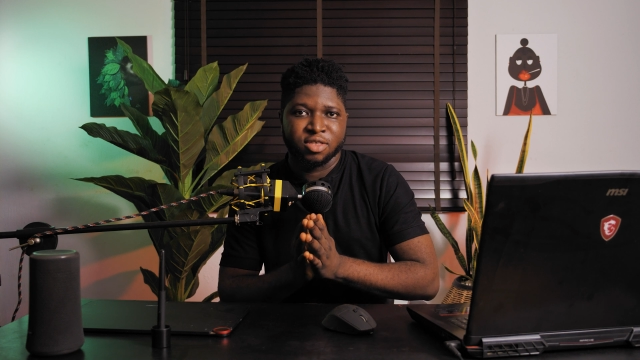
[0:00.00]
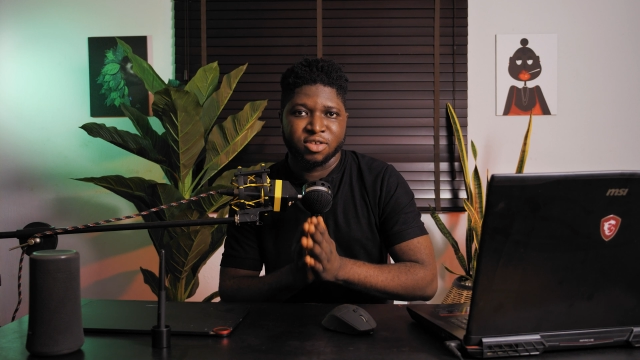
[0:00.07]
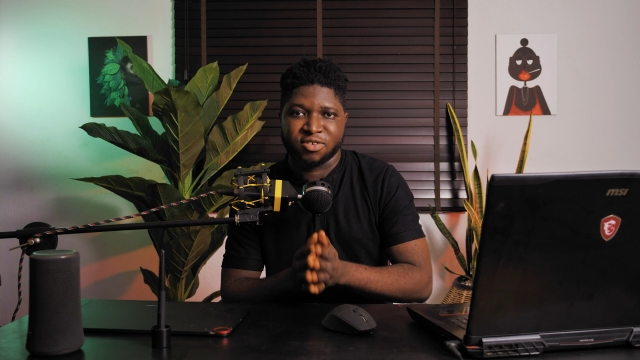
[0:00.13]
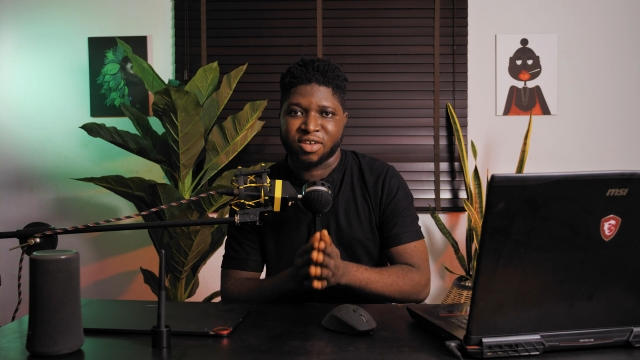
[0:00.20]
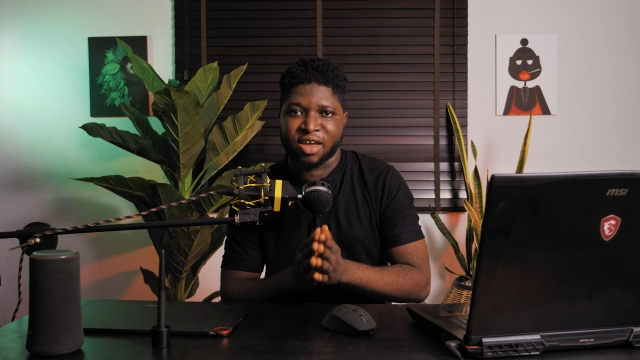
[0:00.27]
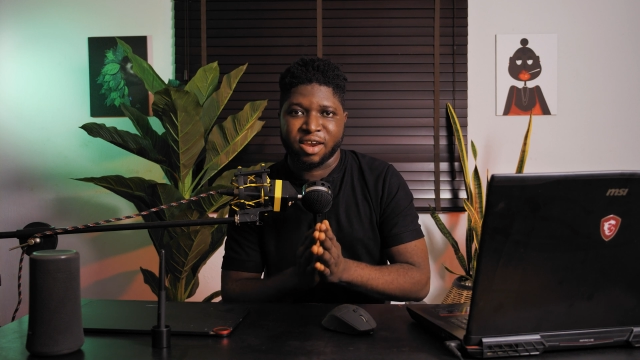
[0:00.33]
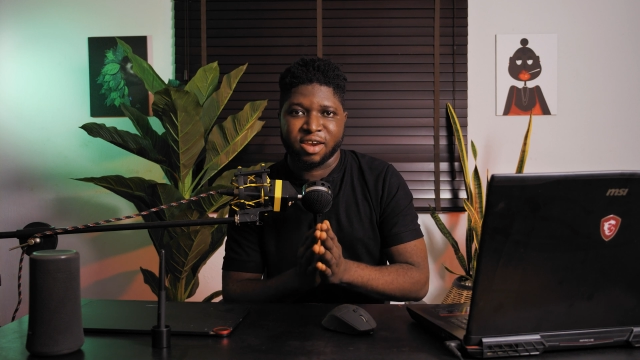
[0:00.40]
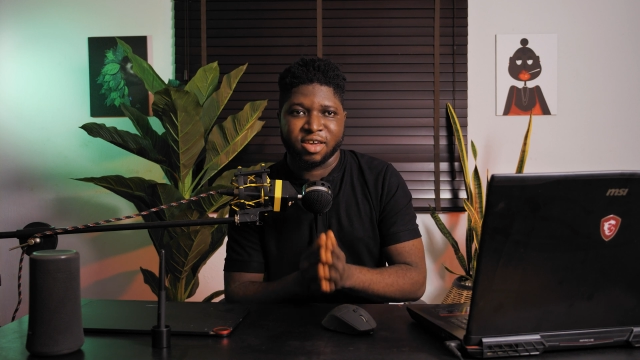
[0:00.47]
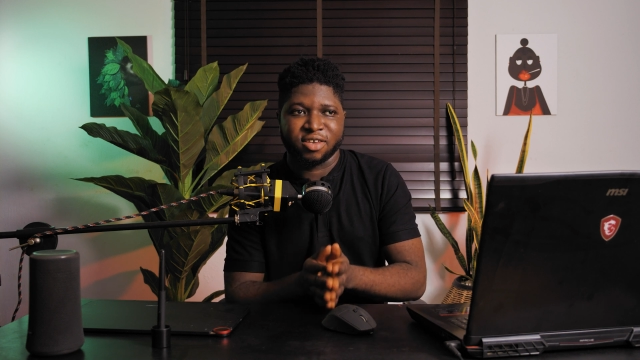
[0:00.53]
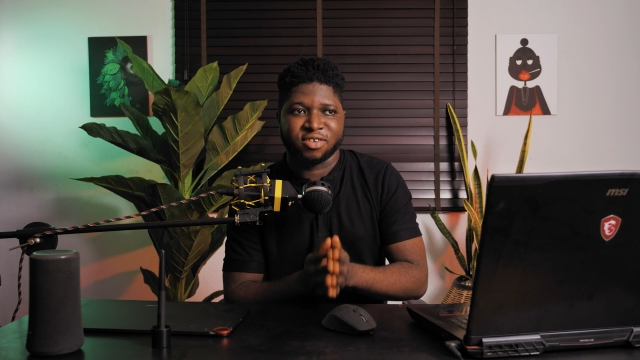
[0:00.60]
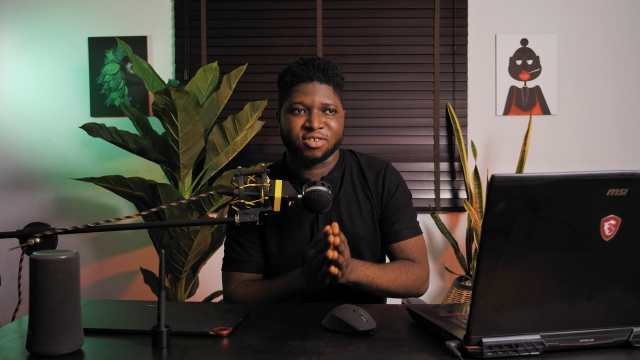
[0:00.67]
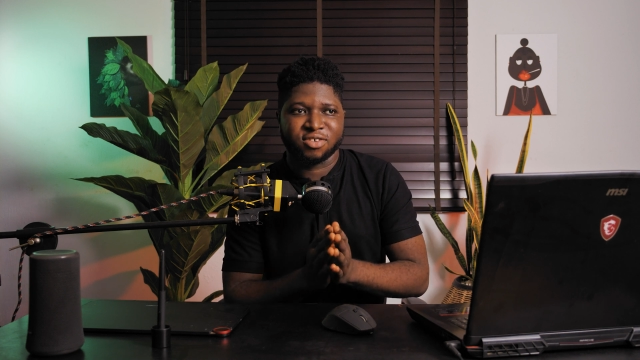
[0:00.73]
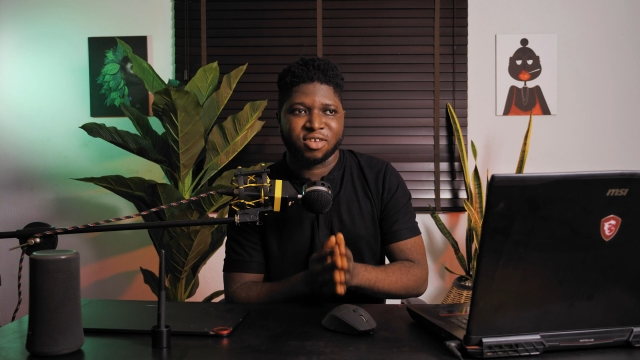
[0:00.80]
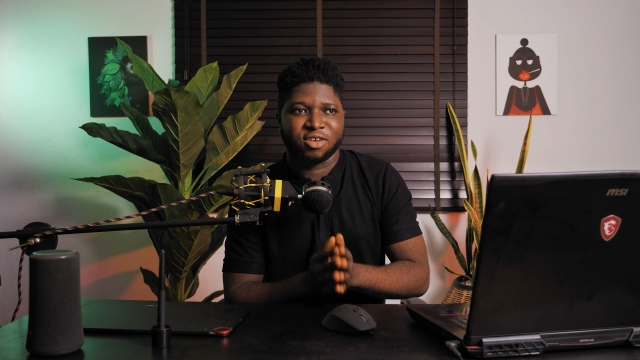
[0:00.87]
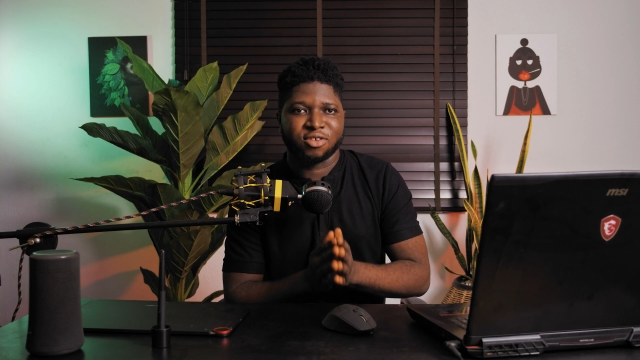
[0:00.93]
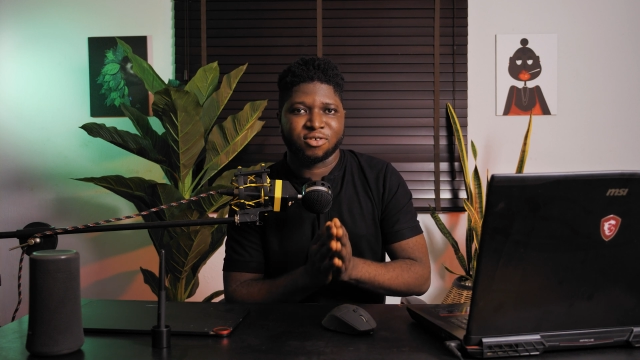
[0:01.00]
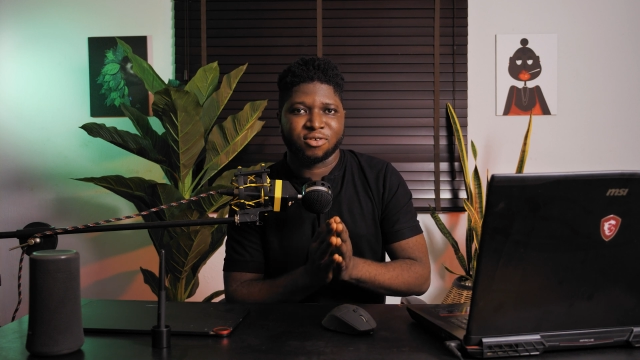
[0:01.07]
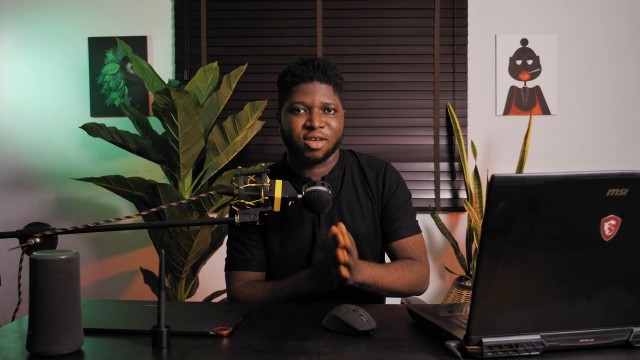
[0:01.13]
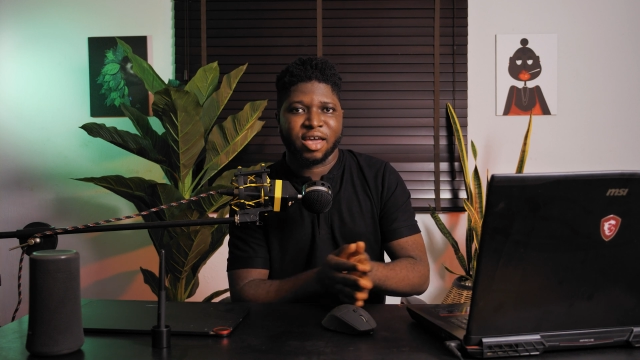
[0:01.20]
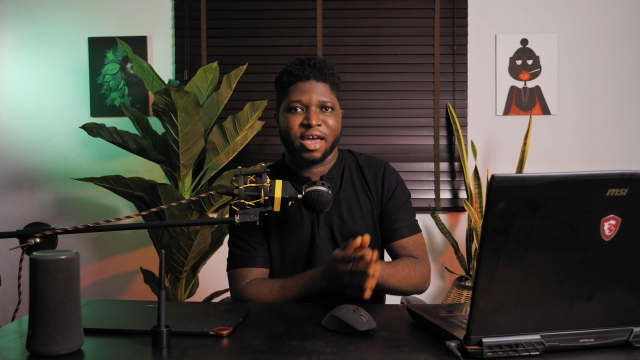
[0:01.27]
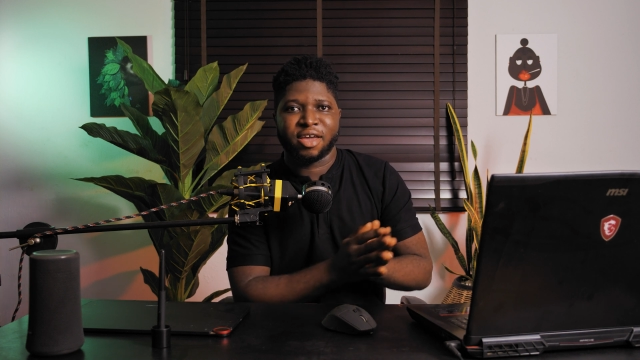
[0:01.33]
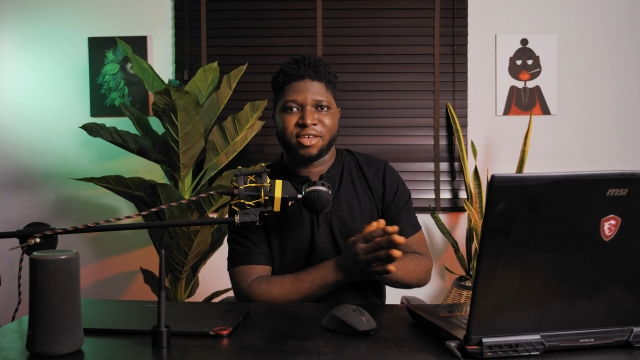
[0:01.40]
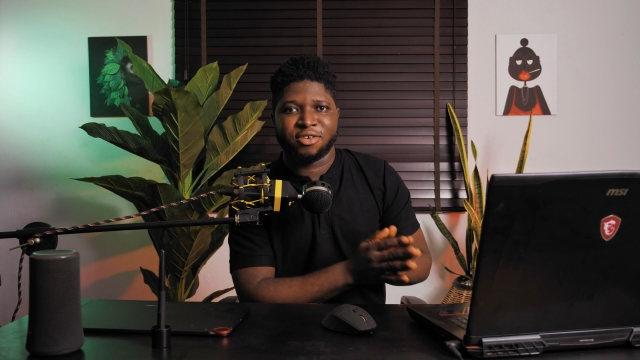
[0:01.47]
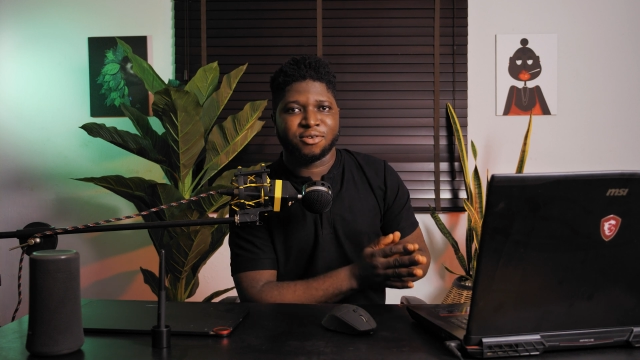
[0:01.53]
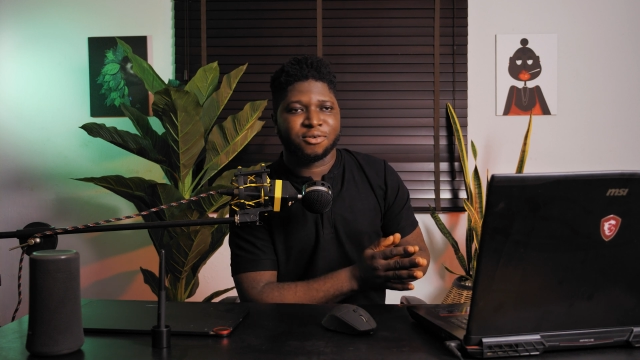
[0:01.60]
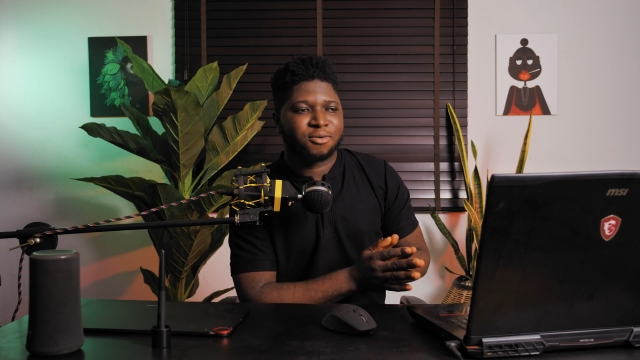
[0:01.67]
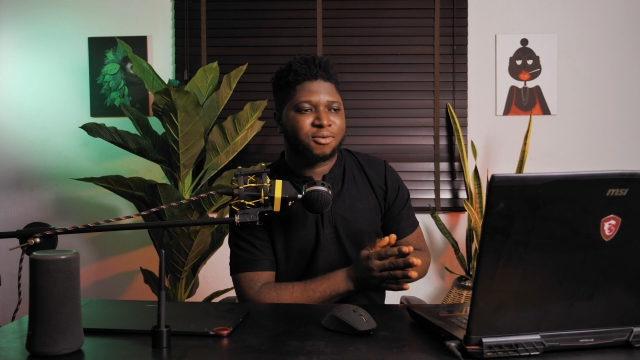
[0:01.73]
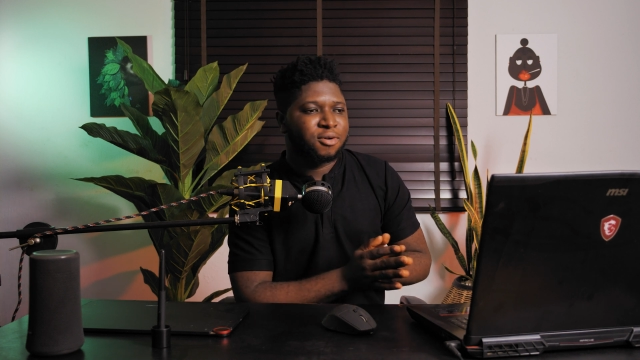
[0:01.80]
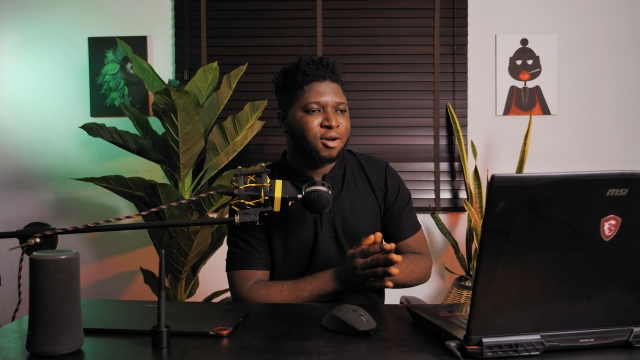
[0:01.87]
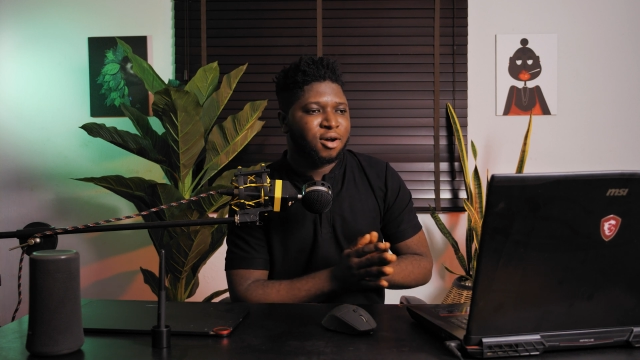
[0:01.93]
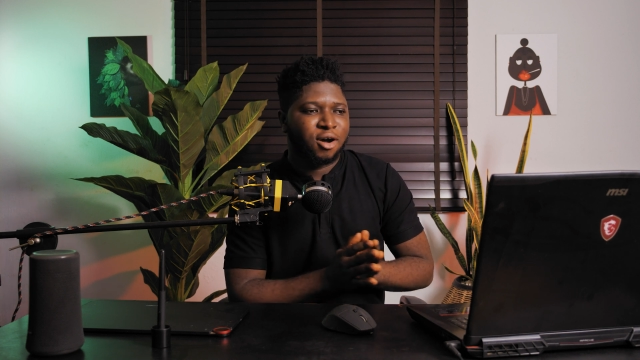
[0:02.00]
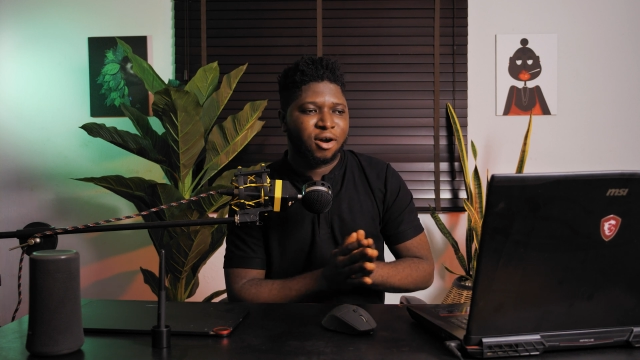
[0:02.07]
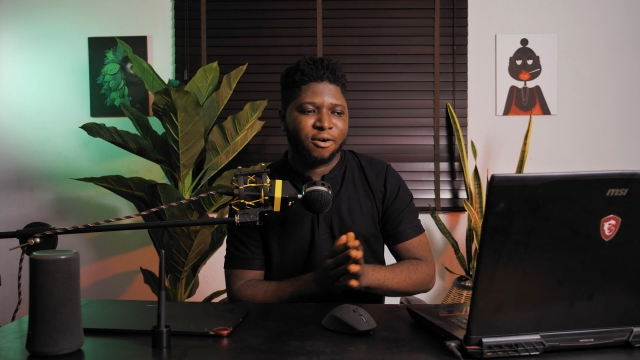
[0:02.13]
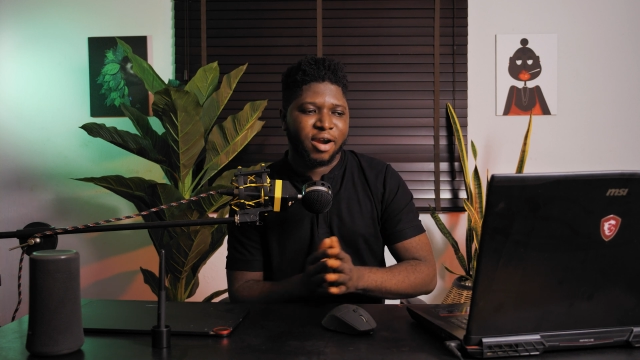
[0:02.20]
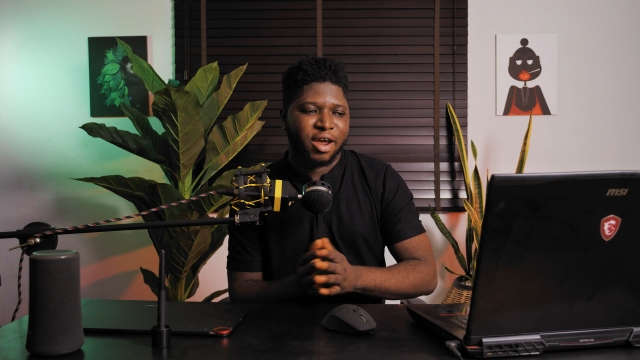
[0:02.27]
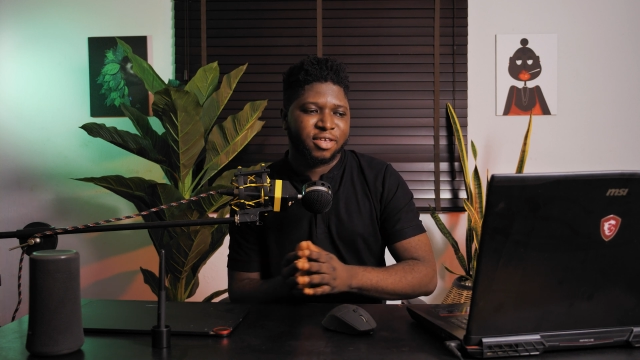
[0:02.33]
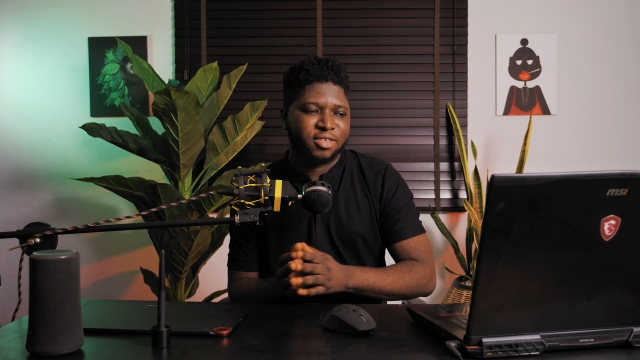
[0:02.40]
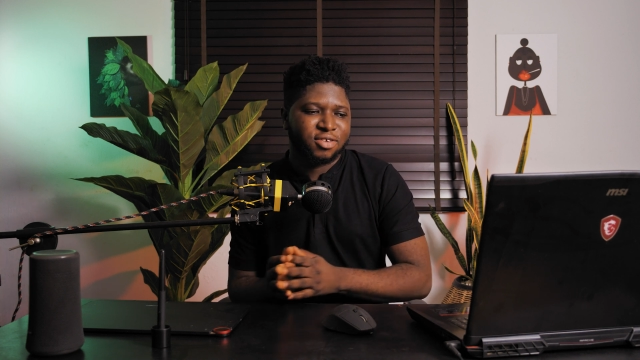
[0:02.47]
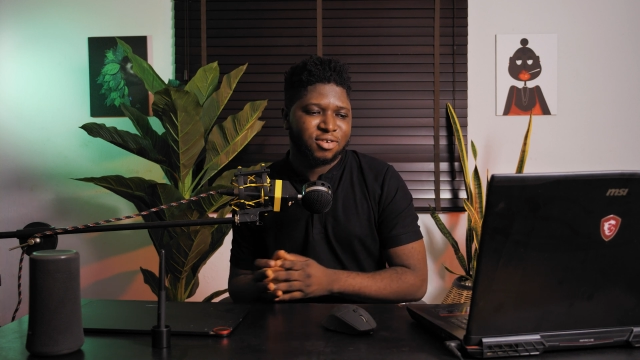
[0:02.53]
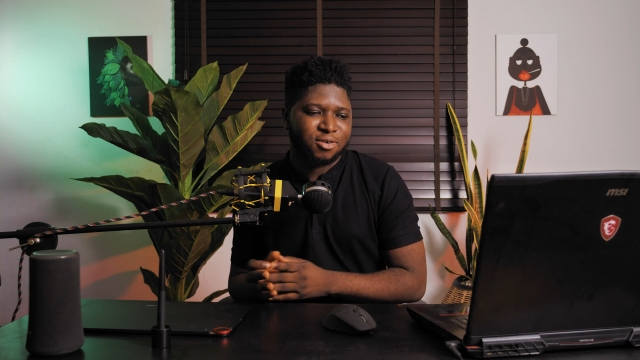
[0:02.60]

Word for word: design instinct to guide you, all right?